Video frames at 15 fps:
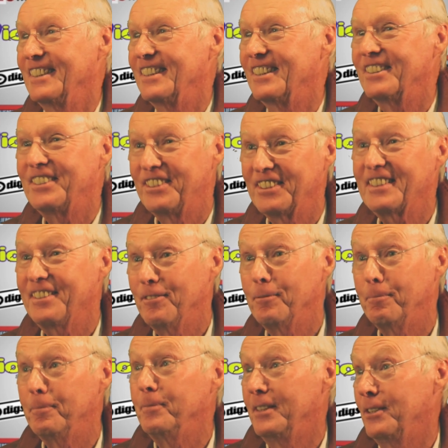you know, just,
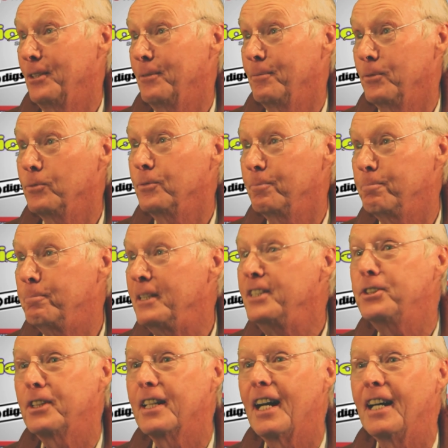you know,
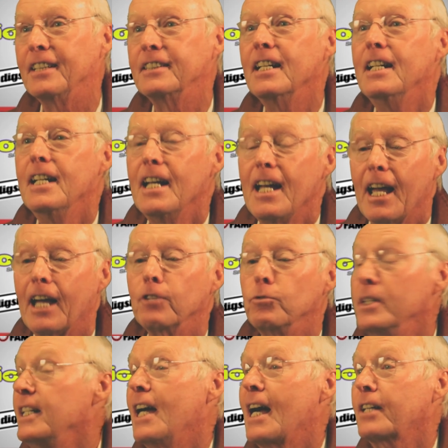beach guys. And
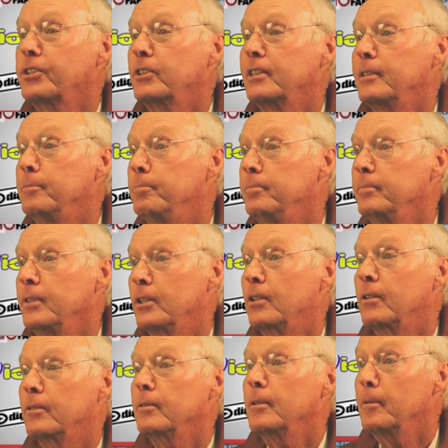we actually, you
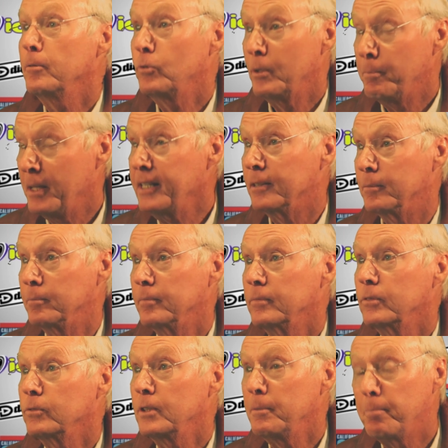know, we beat them.
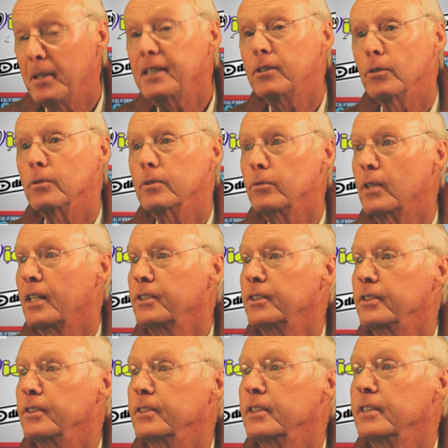We beat the
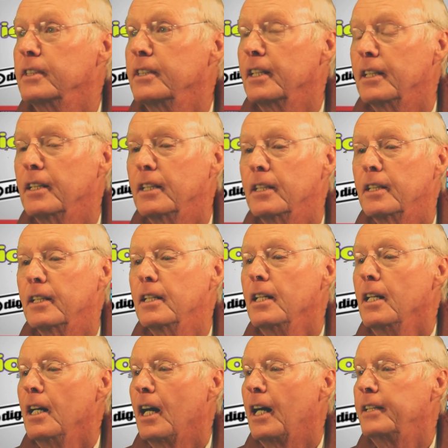Russians uh, uh
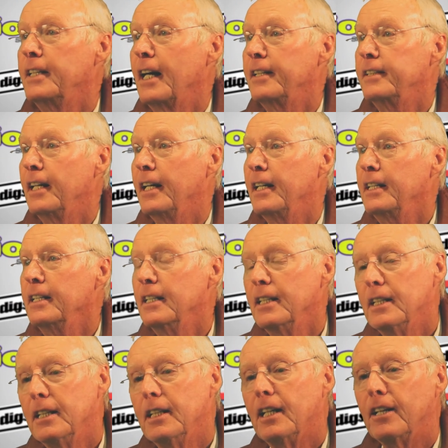on that day.
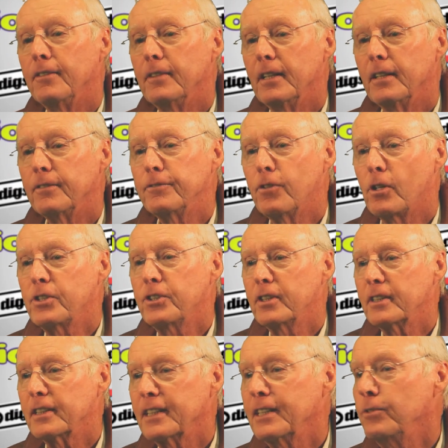
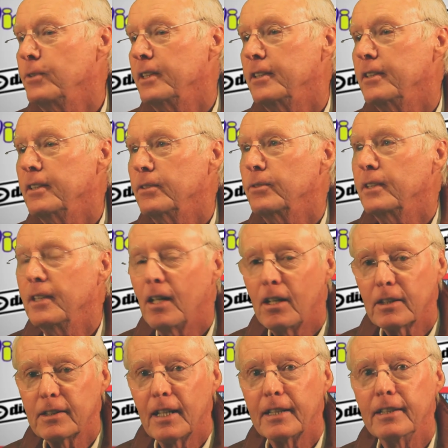Unfortunately, we, we
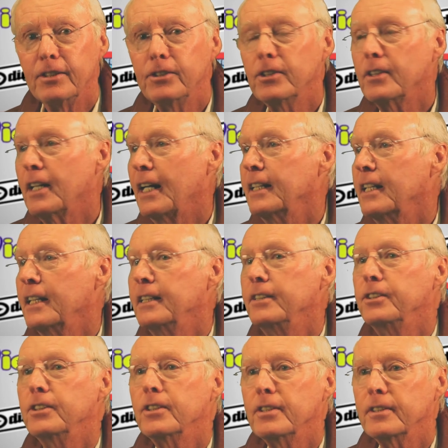all got injured. I got
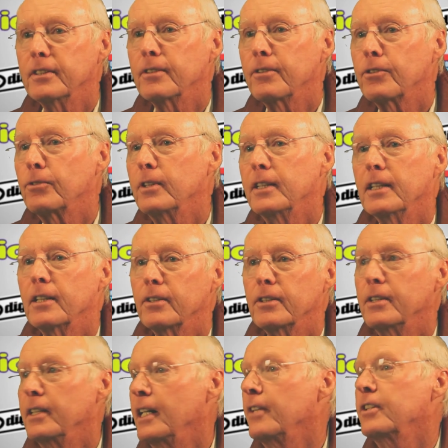injured, and three
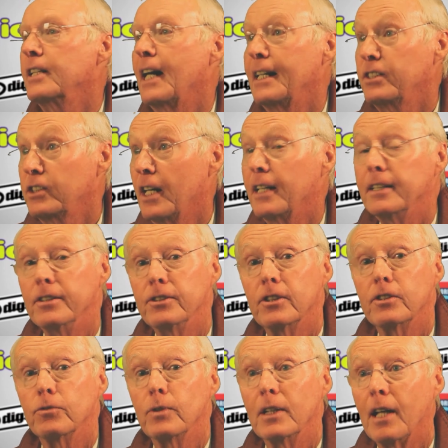of the other guys got
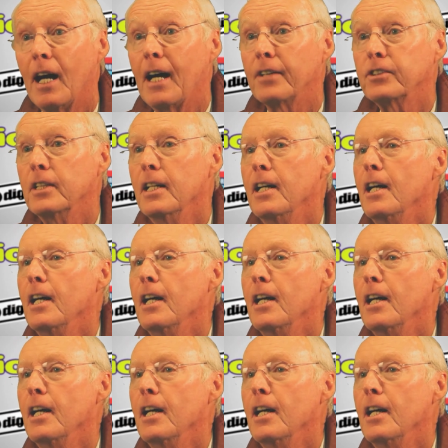injured, and we lost.